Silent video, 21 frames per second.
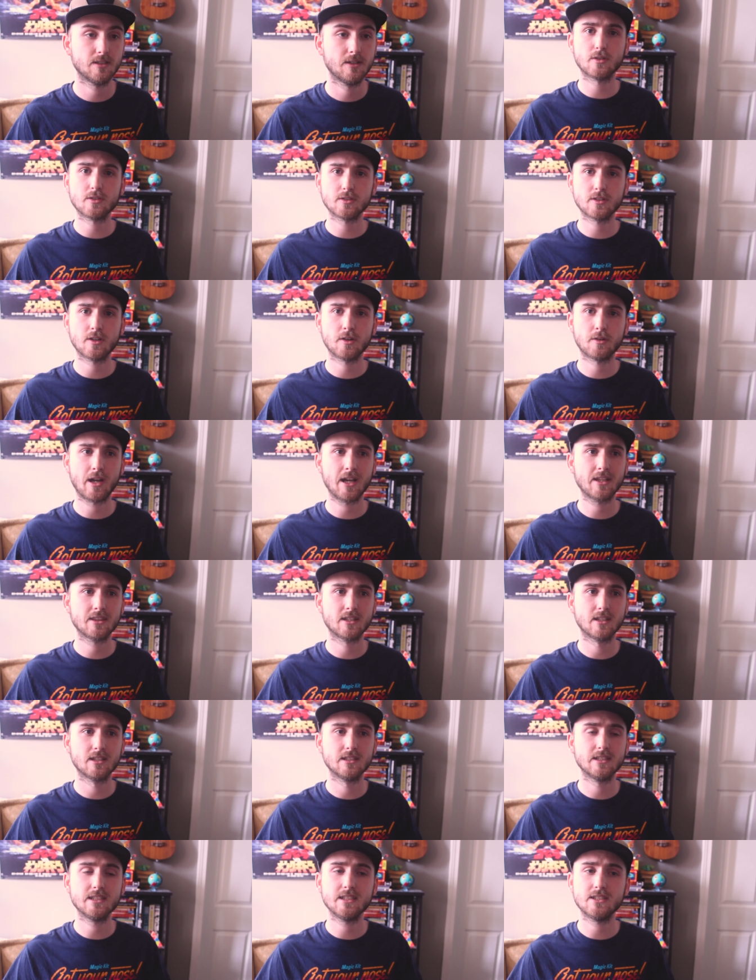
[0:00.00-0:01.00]
Toyo had the
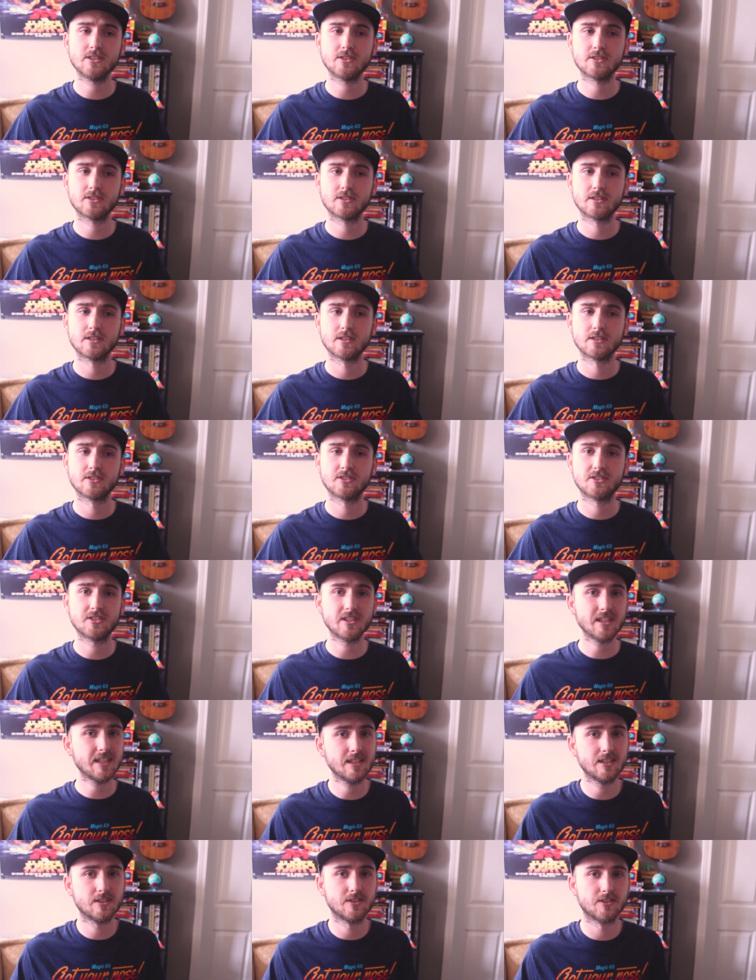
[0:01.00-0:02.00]
least
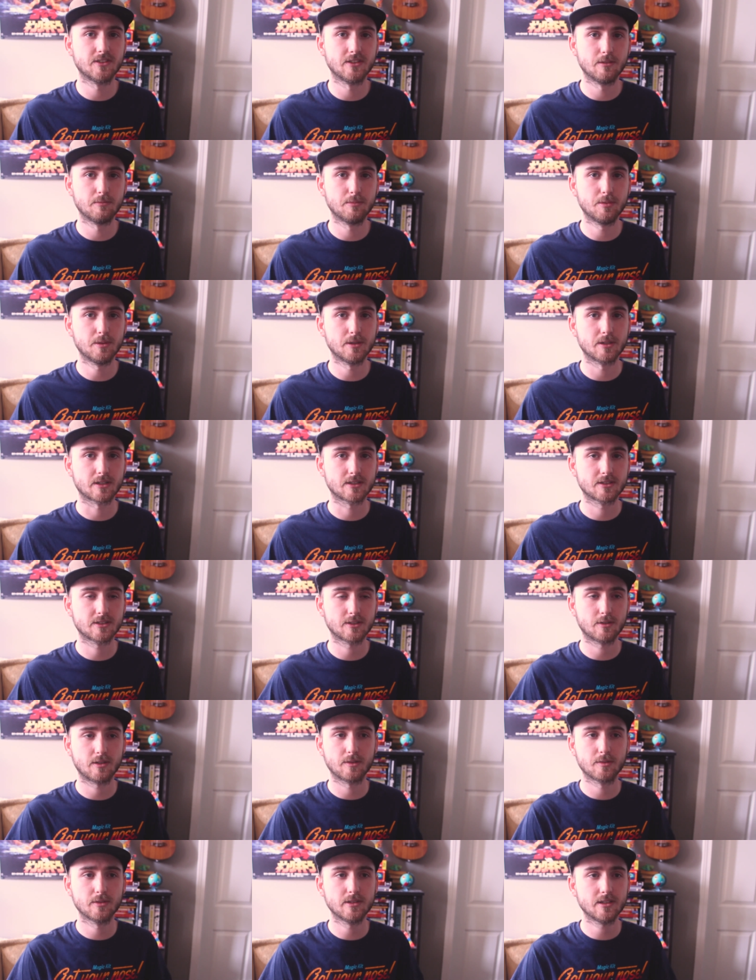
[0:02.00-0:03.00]
scenes in the book, so
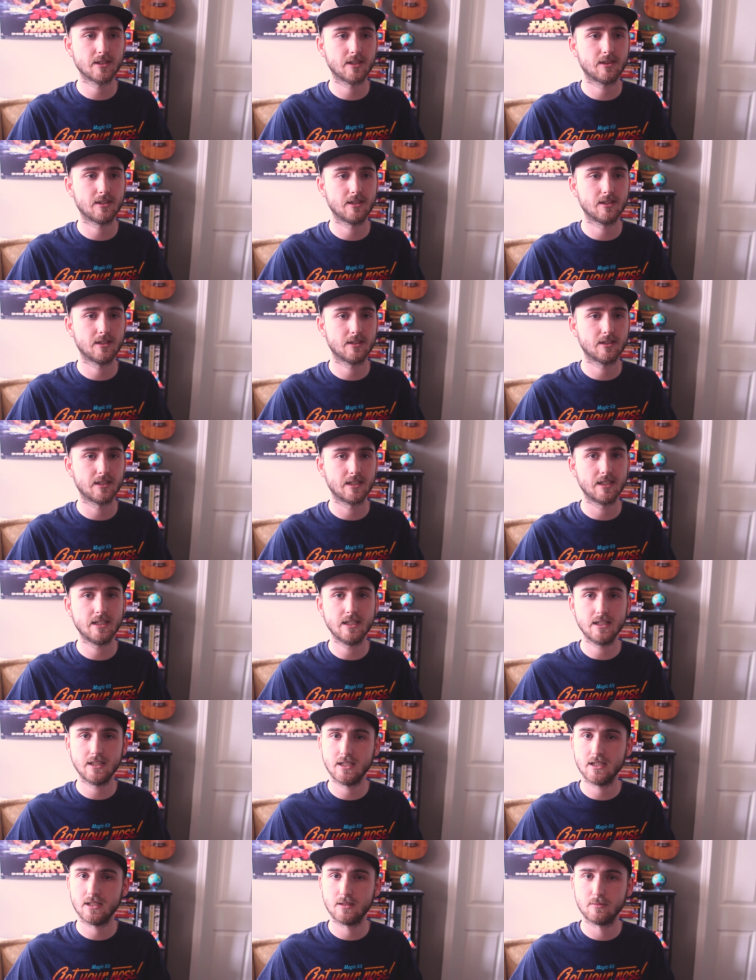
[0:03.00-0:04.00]
I really think that he
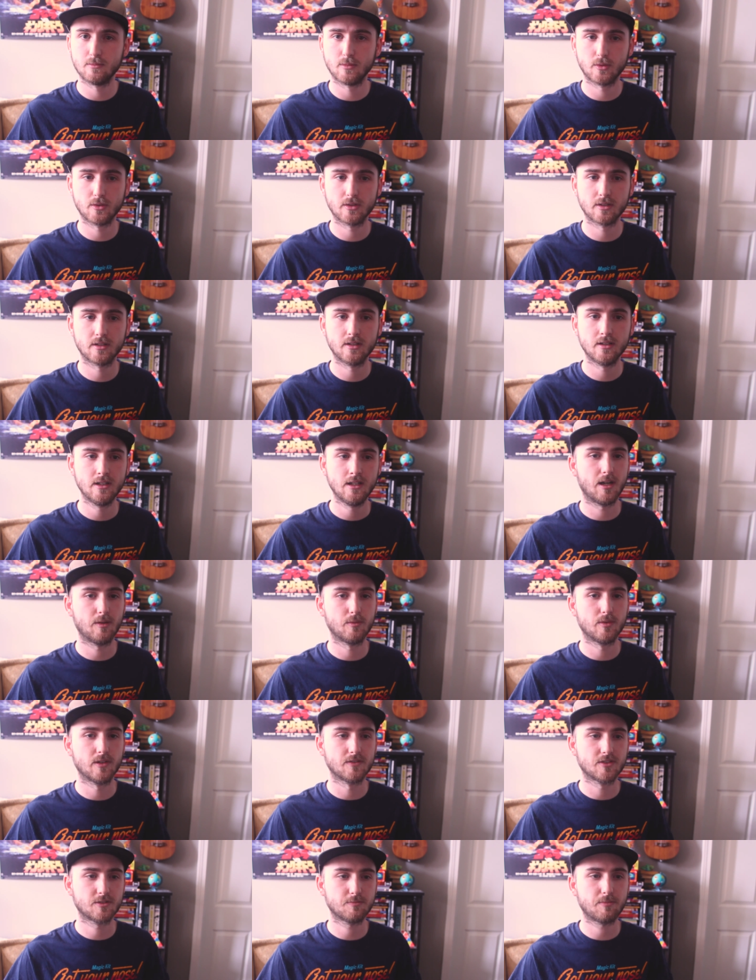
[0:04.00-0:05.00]
needed more. I
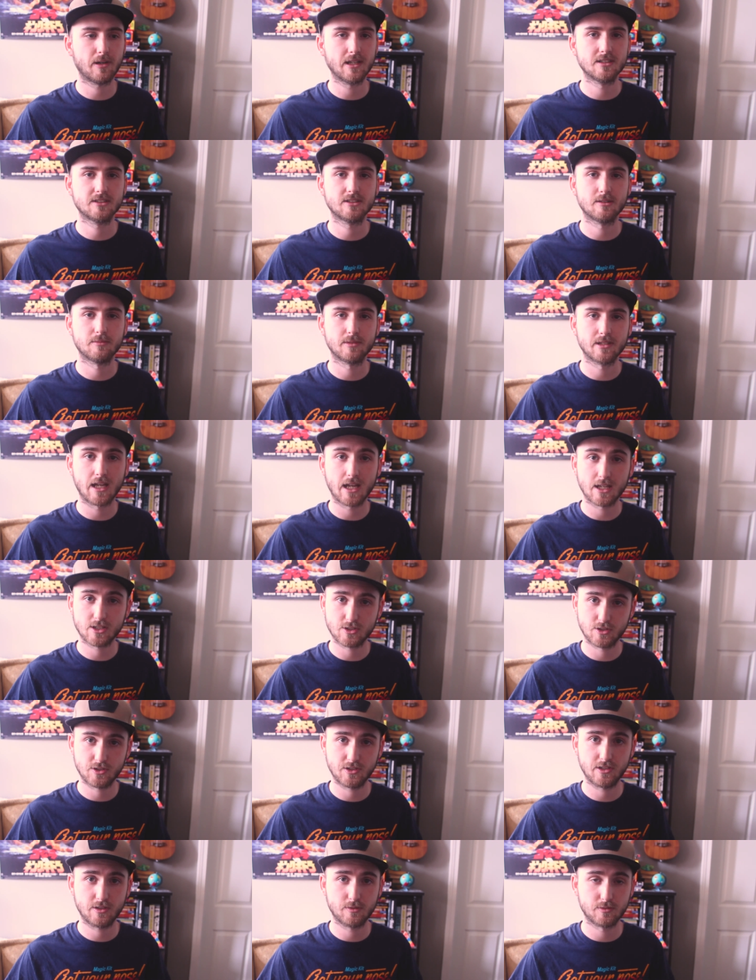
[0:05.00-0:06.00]
would have spiced up the
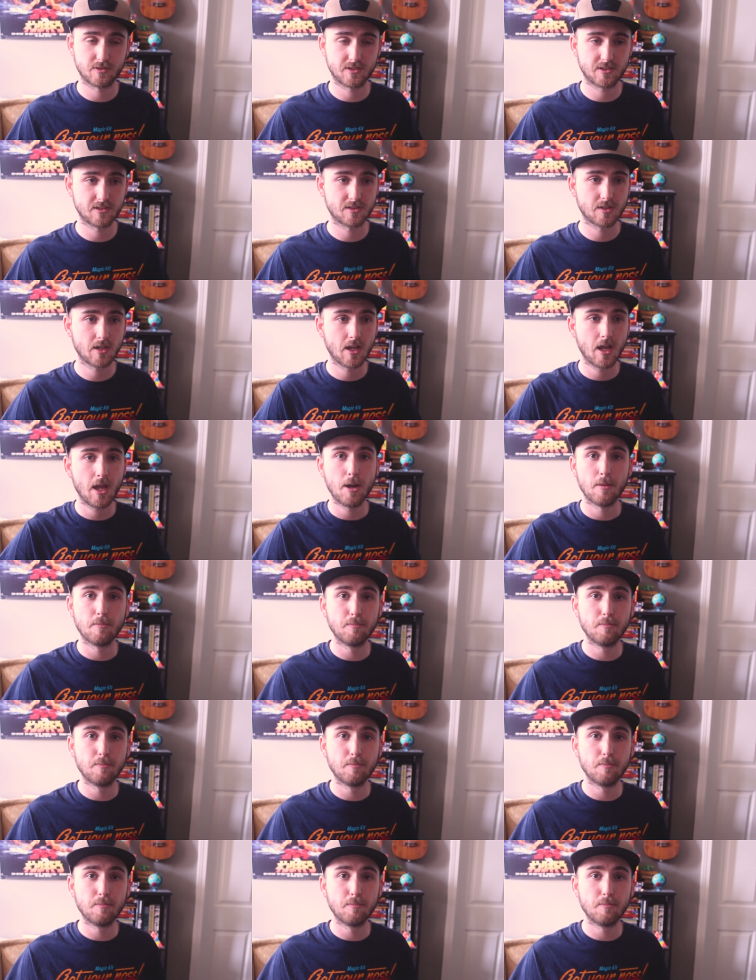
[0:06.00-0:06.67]
action sequences.